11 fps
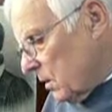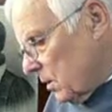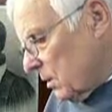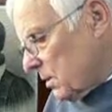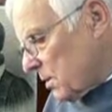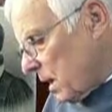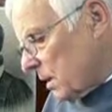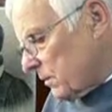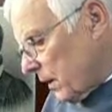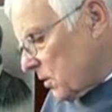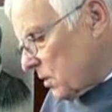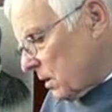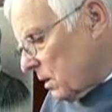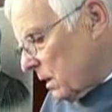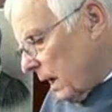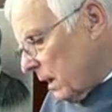your
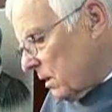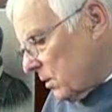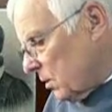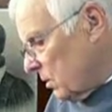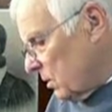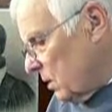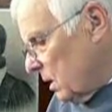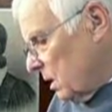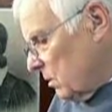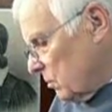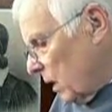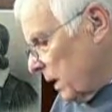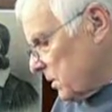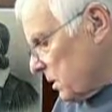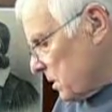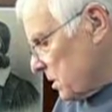salvation and your
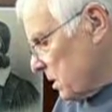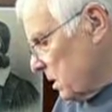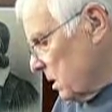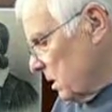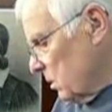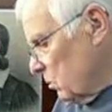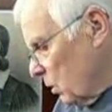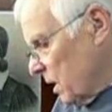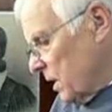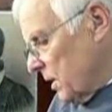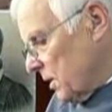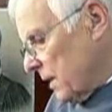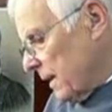righteous word.